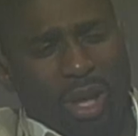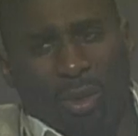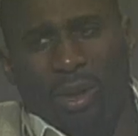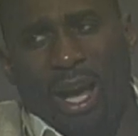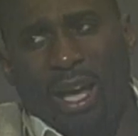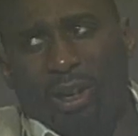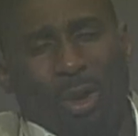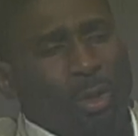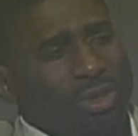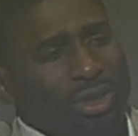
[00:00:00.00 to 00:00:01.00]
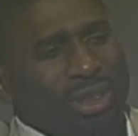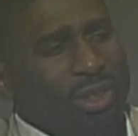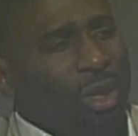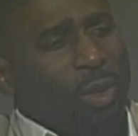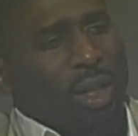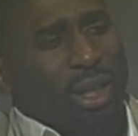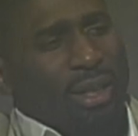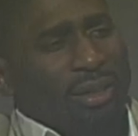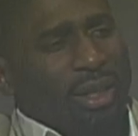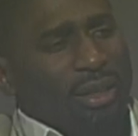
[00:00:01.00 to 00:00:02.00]
like, when I had a coach and, you know,
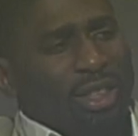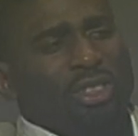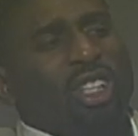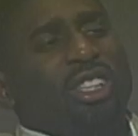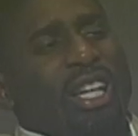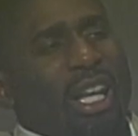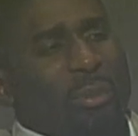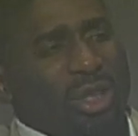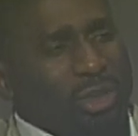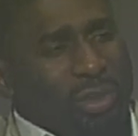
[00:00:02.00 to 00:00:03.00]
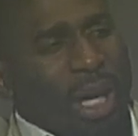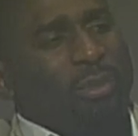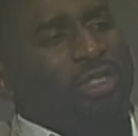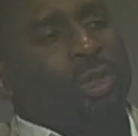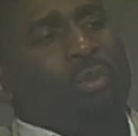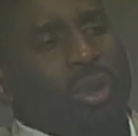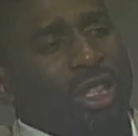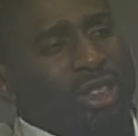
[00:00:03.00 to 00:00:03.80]
there's good yelling, but sometimes it's too much.